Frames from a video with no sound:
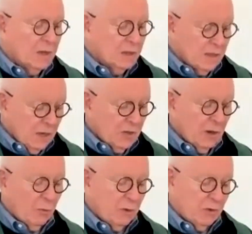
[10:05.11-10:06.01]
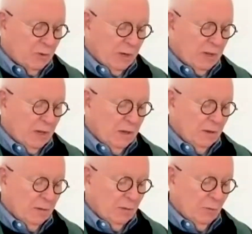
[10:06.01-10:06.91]
Such a
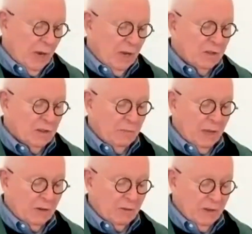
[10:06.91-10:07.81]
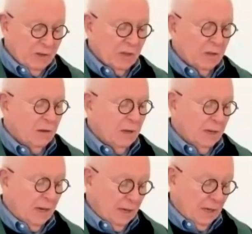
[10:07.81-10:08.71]
restricted range of mental vision,
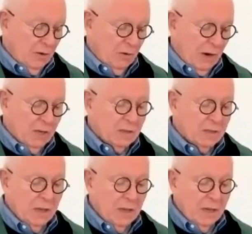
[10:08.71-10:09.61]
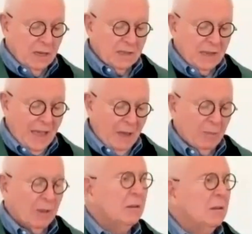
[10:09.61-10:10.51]
Analia writes, is a
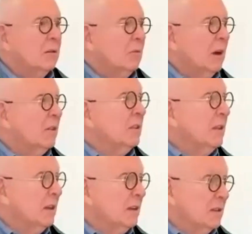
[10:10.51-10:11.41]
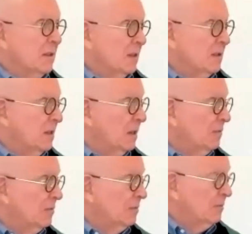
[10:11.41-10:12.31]
habit rather than a necessity.